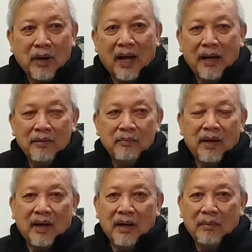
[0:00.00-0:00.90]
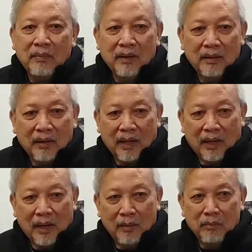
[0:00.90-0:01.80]

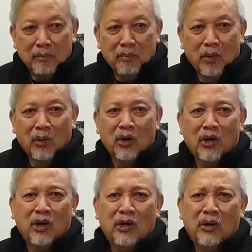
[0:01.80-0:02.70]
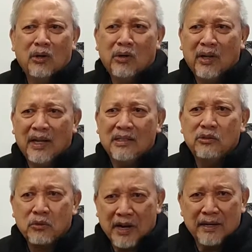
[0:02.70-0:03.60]
I'm more or
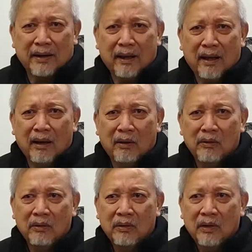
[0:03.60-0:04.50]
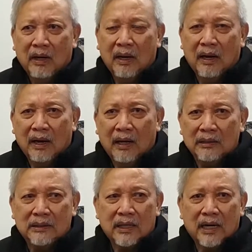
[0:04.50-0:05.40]
less right now
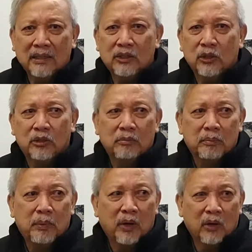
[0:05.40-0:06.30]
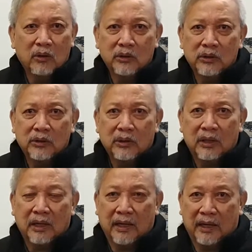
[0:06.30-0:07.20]
trying to compose
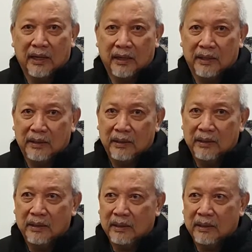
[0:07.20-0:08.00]
a